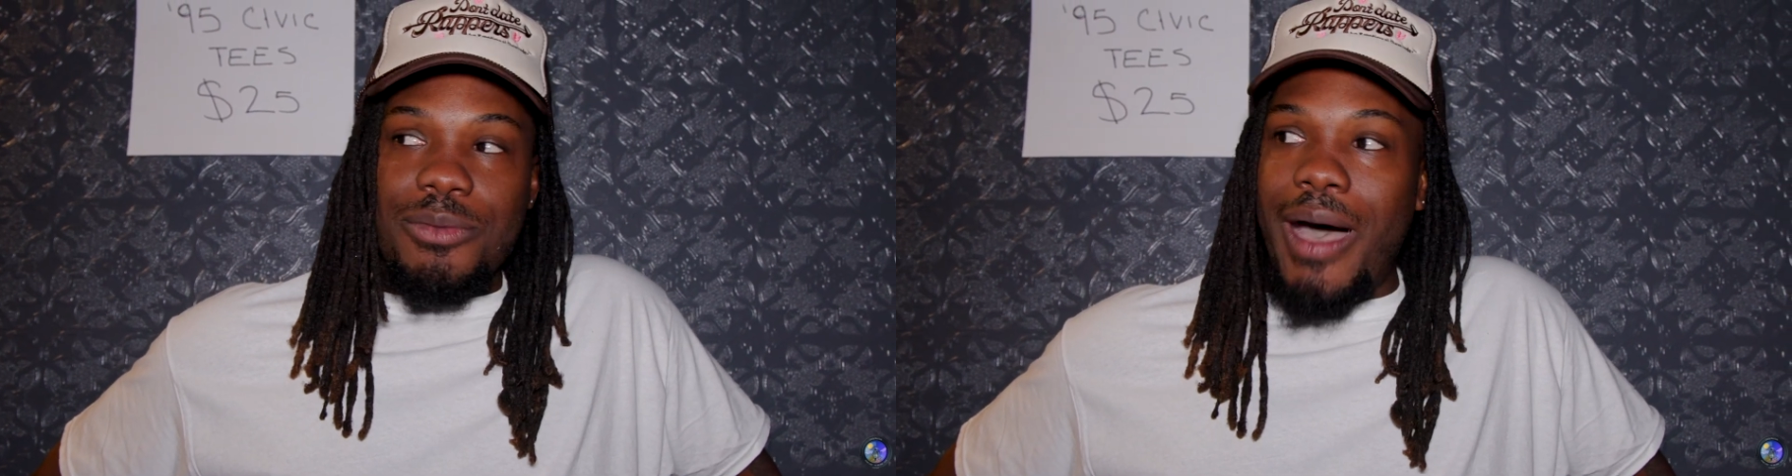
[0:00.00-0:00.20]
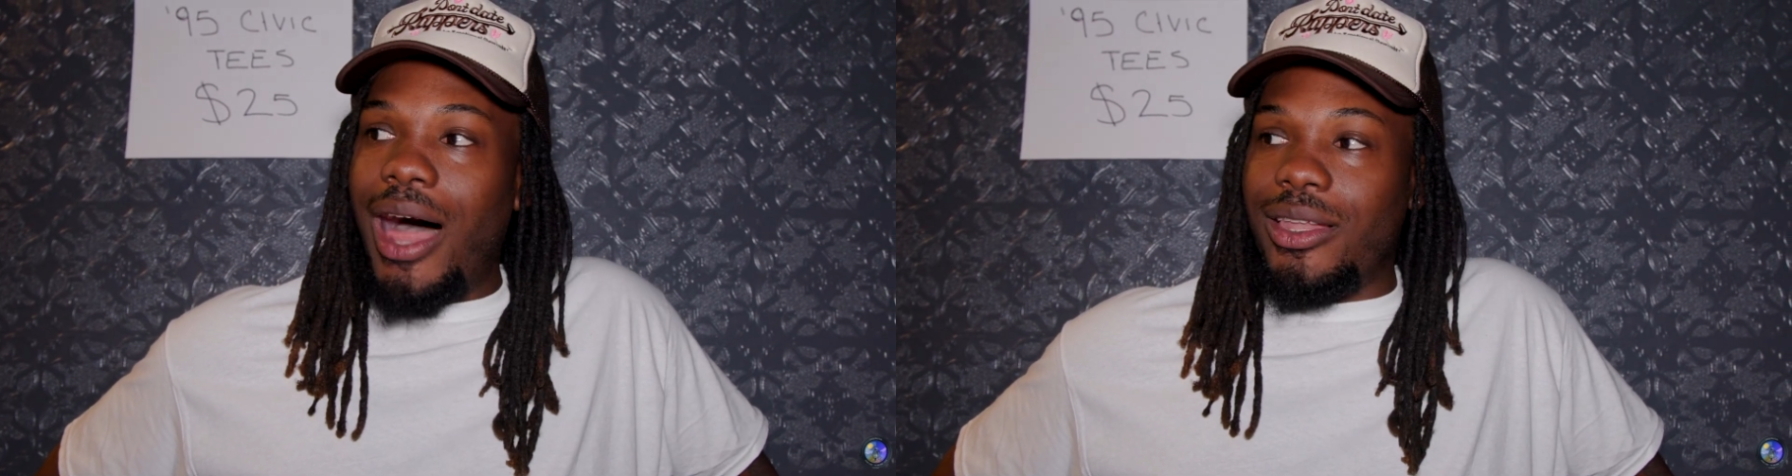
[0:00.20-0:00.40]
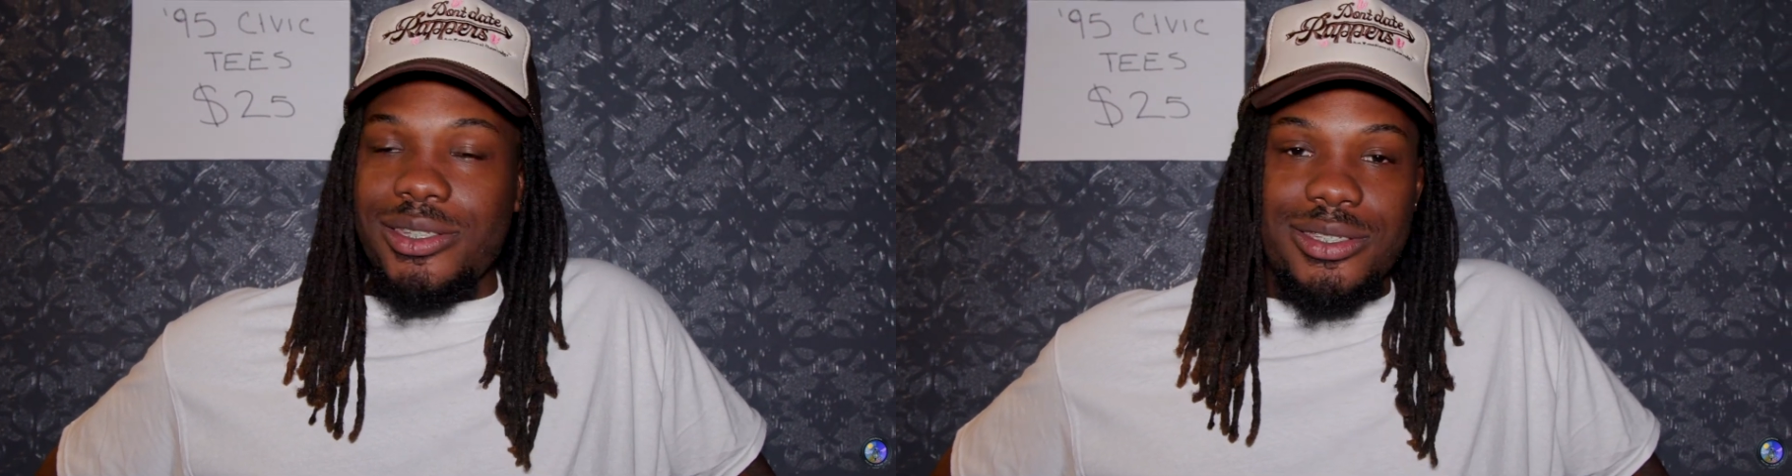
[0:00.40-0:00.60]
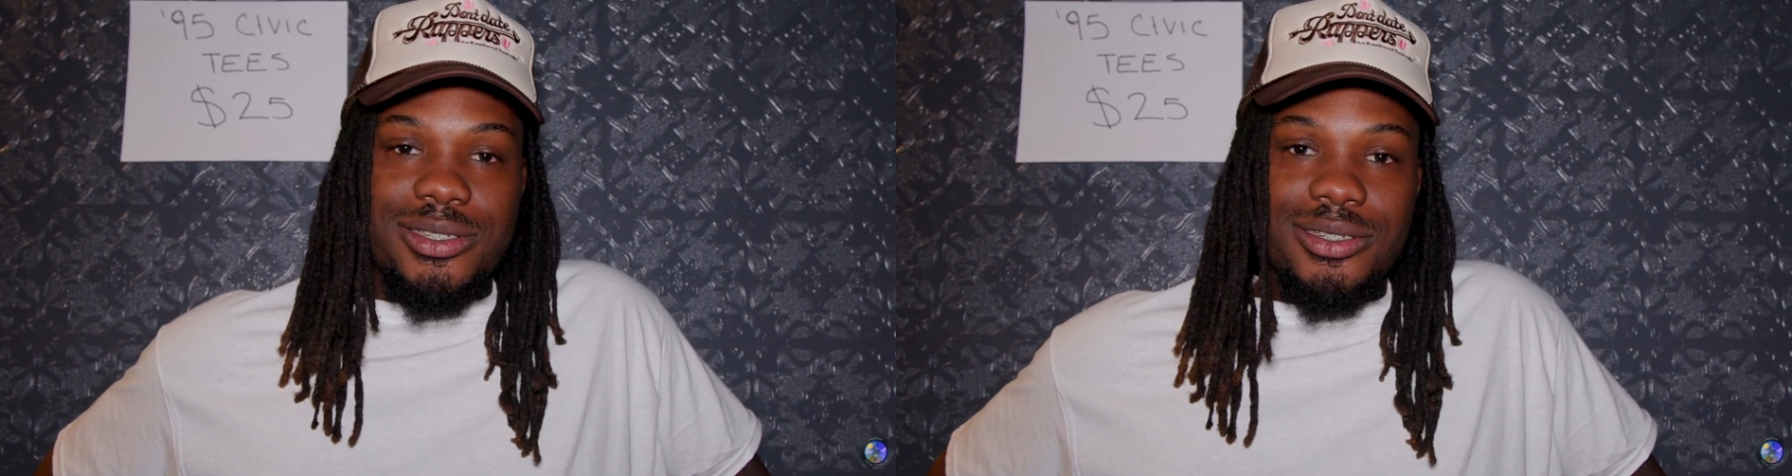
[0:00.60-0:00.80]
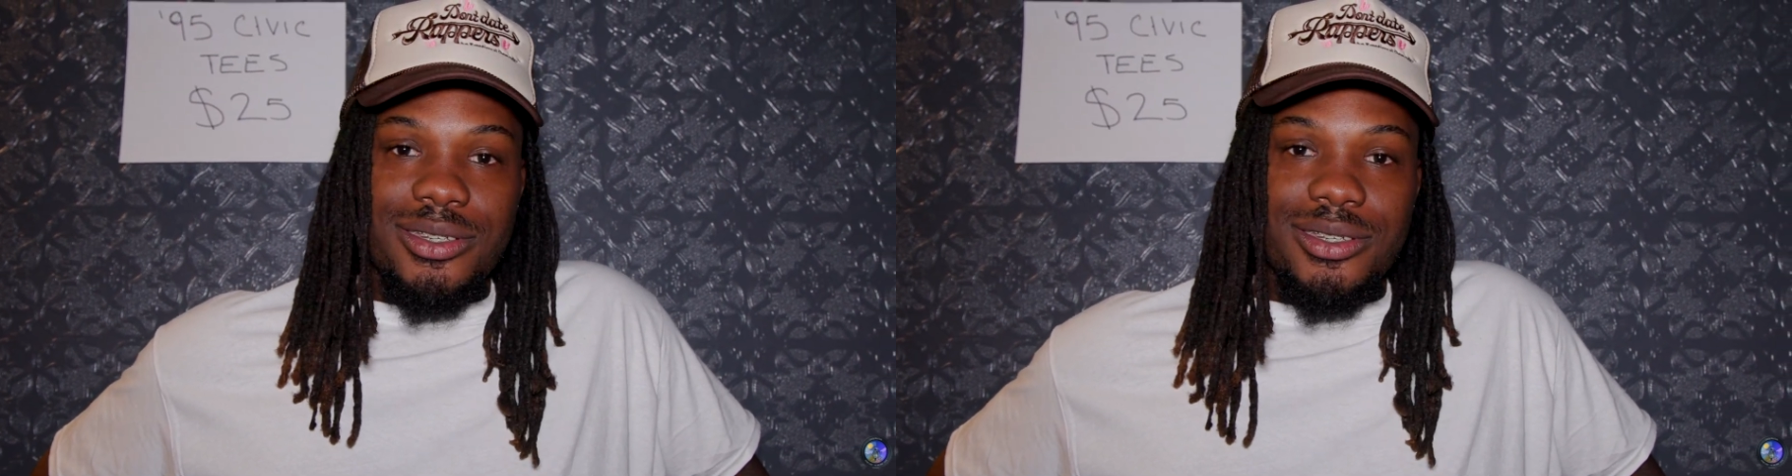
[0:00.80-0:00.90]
a balance.